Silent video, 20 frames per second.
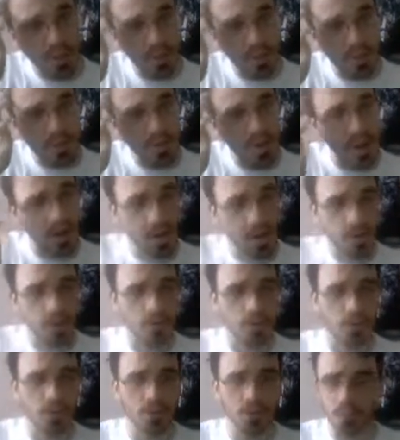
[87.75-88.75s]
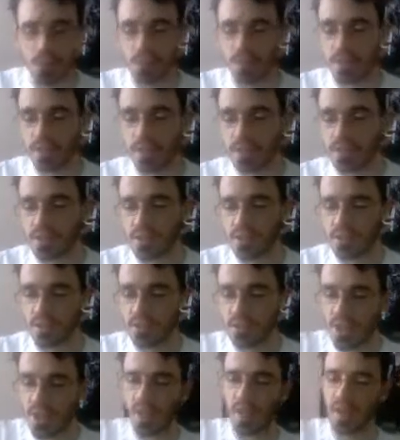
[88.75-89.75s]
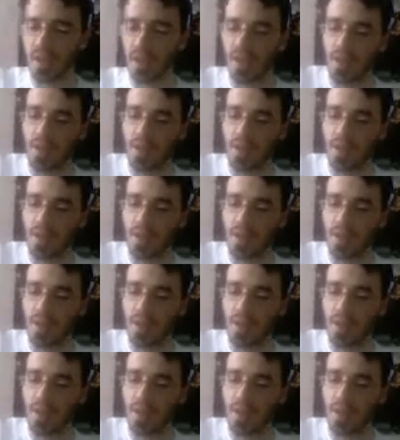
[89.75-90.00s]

are very crucial to the Sliver deck,